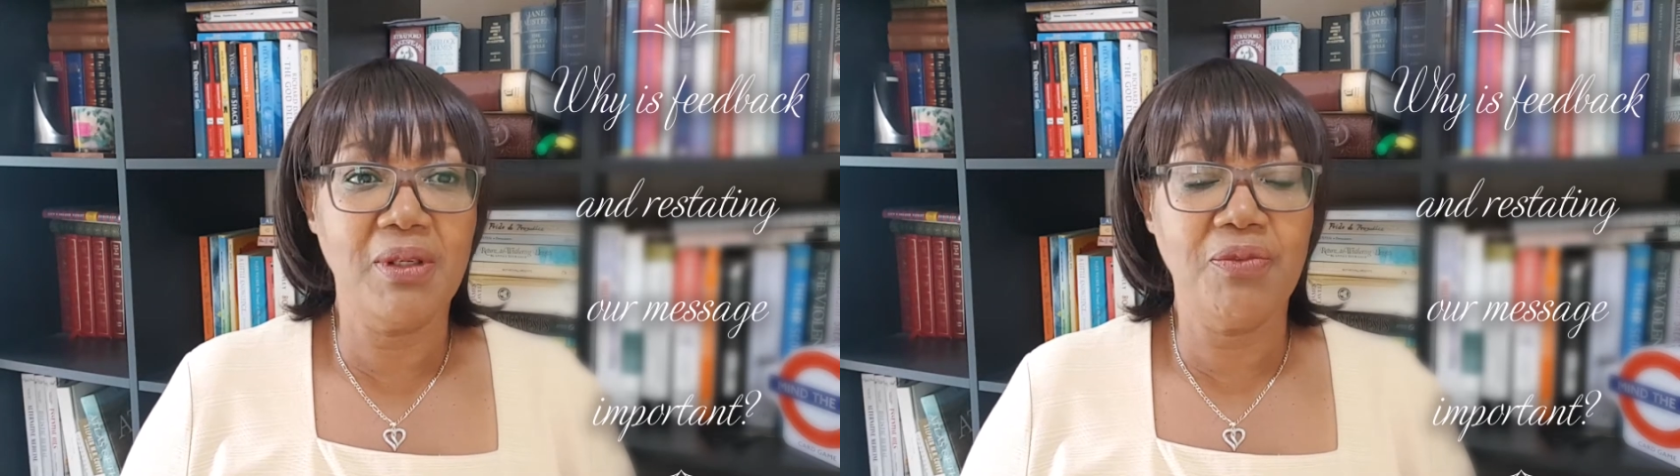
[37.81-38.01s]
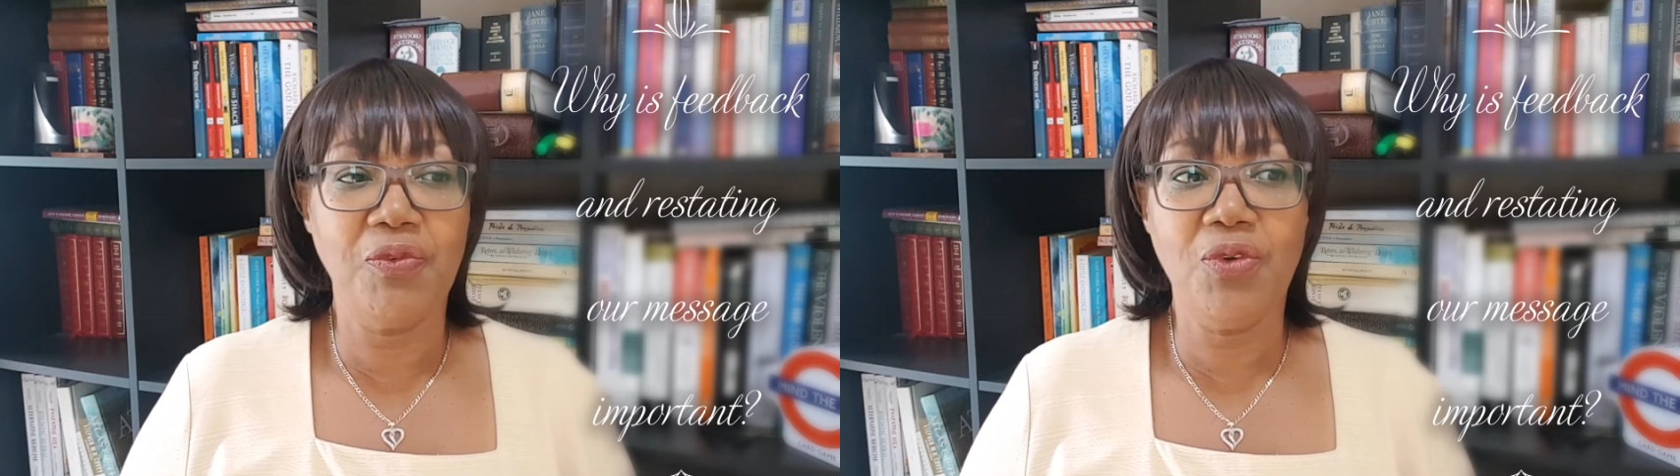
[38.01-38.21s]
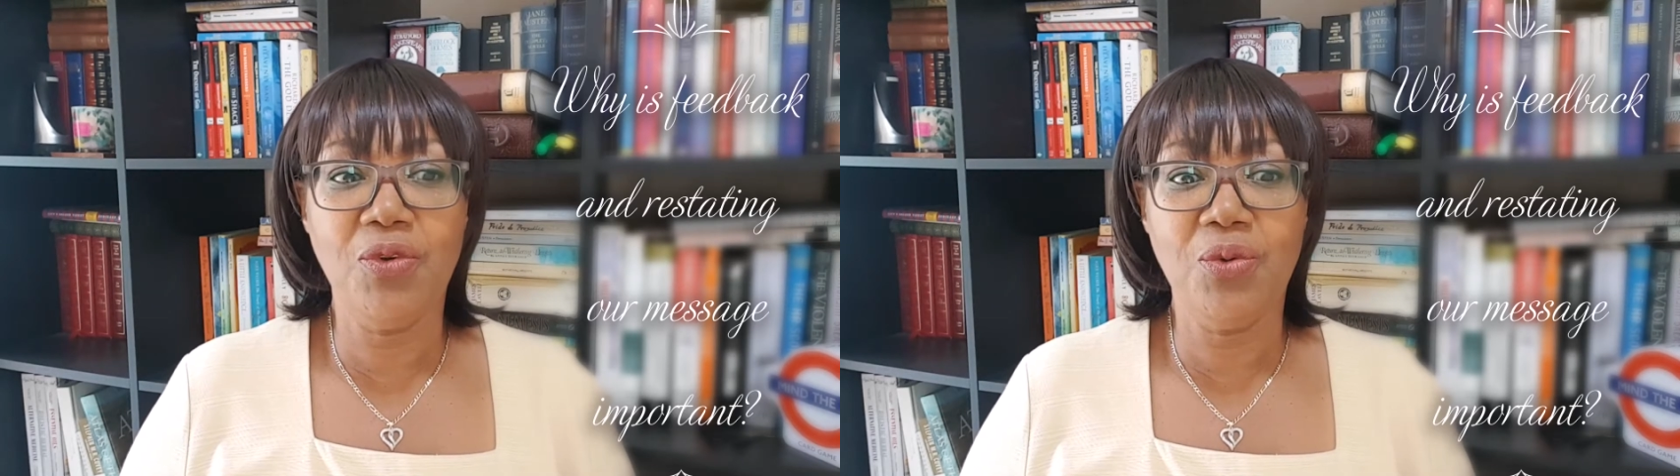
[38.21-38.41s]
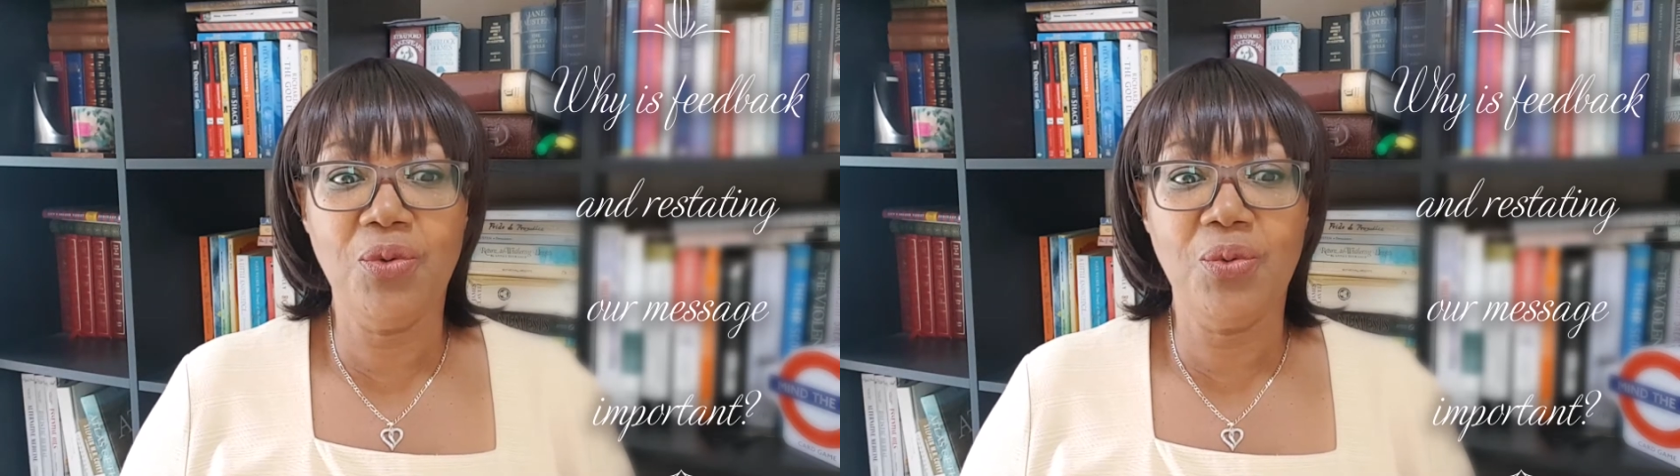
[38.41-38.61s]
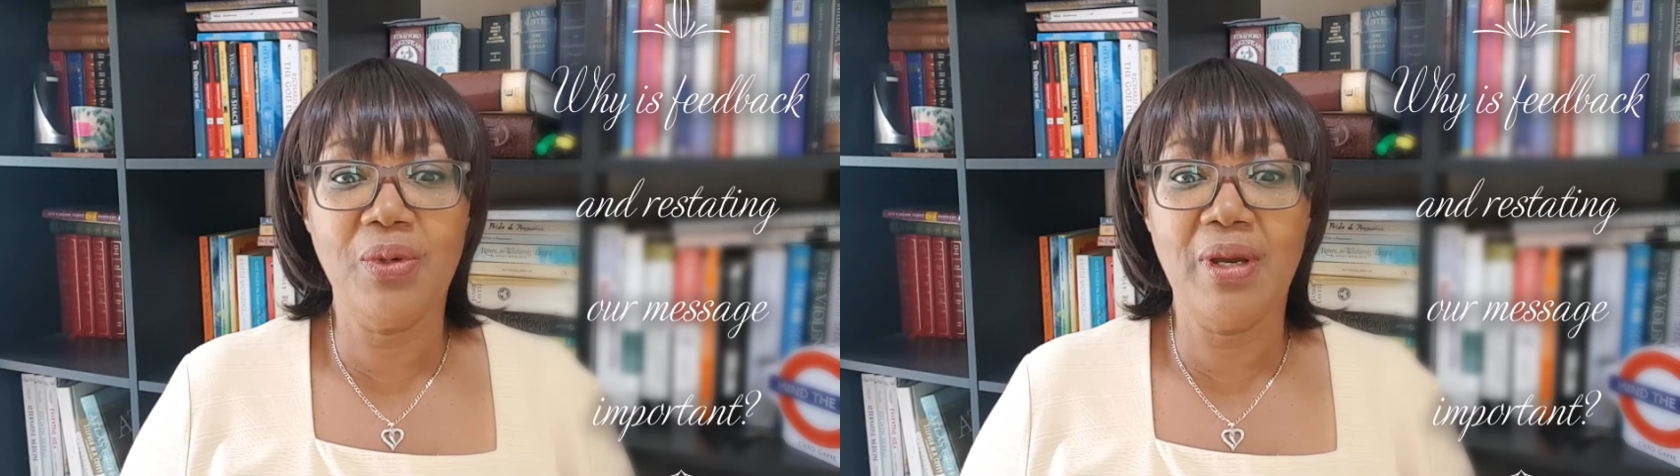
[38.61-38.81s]
if
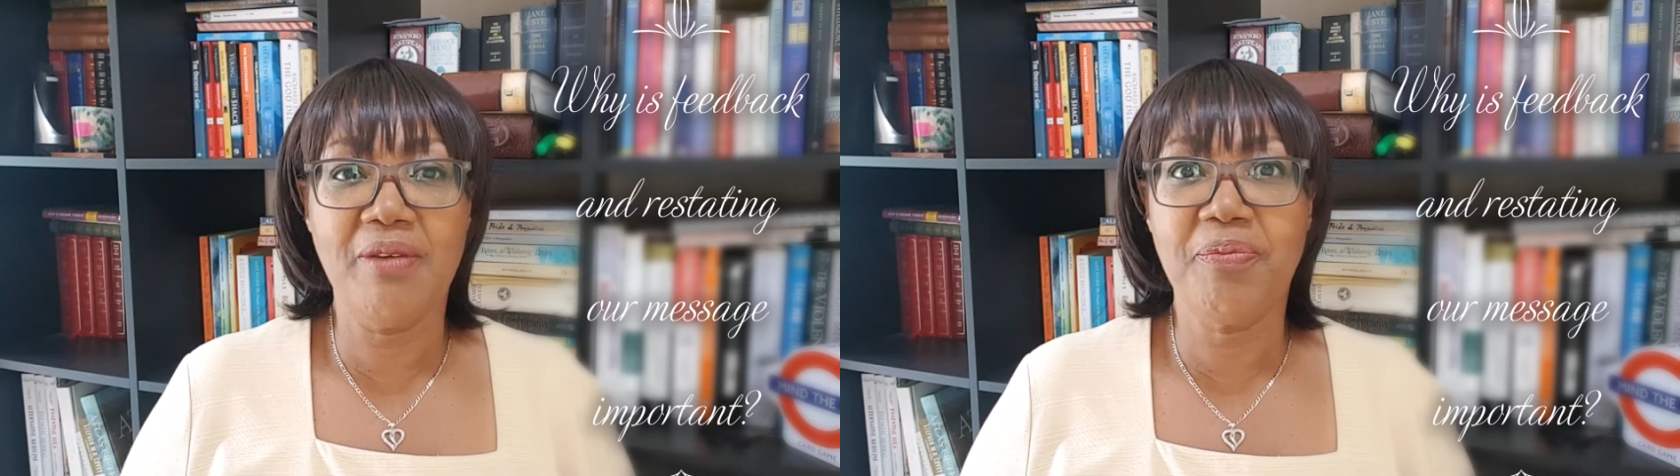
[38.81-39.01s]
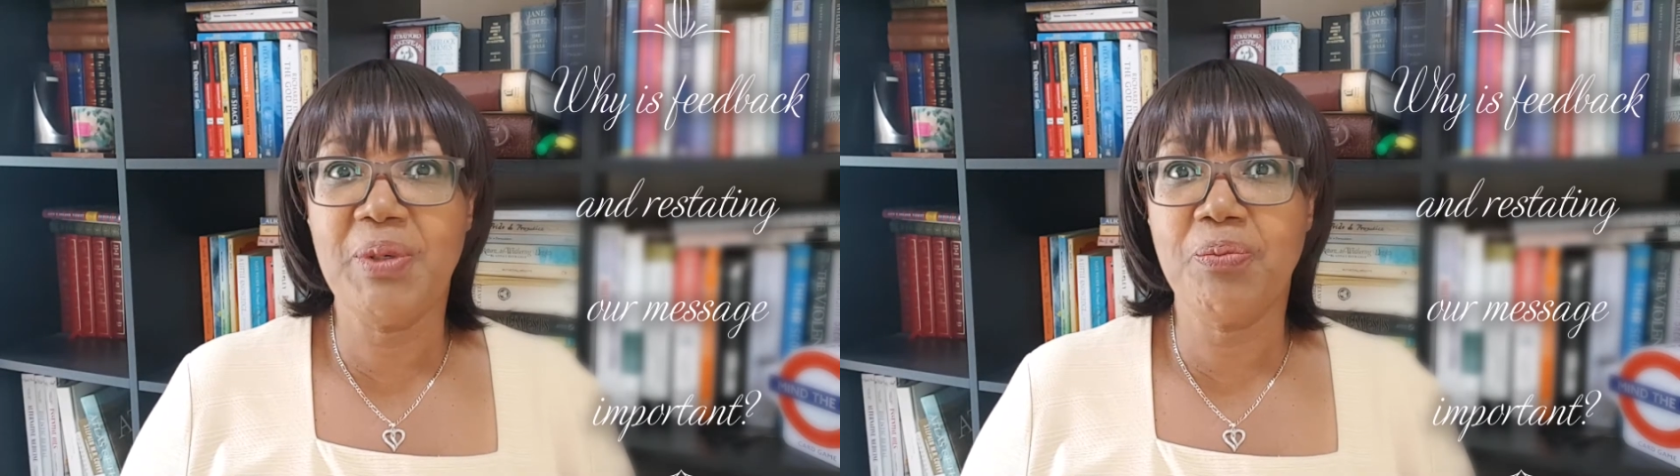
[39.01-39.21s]
you have been